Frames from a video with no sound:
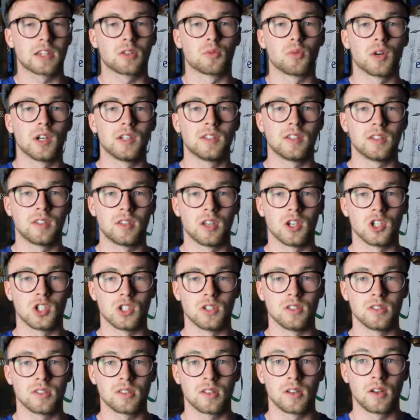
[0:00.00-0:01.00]
the right
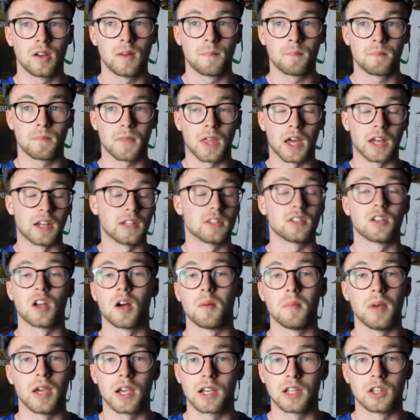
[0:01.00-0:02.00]
decisions, and it's
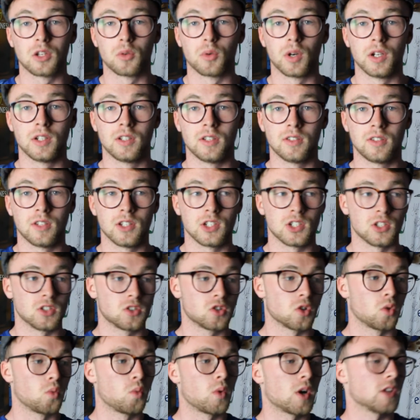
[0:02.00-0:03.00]
not making the right decisions,
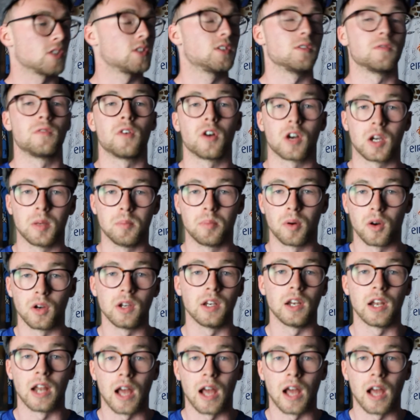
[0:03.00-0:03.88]
so what's the fucking point in